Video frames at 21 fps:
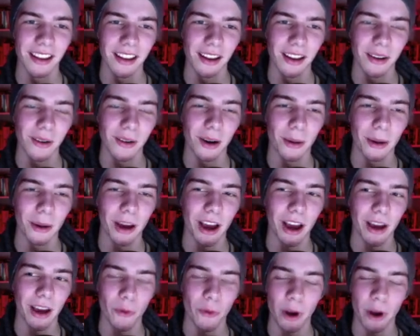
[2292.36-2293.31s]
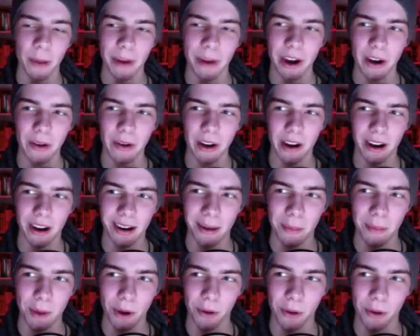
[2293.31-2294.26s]
Well, what about
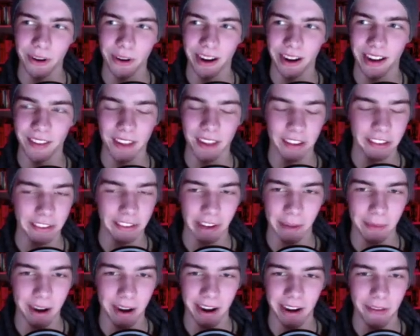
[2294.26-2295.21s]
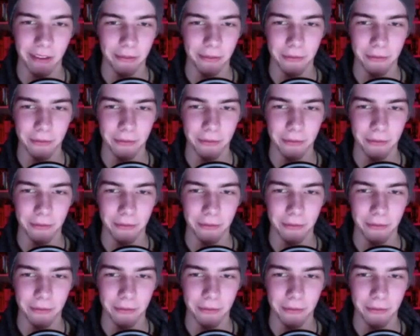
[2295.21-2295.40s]
Motorhead? That's like my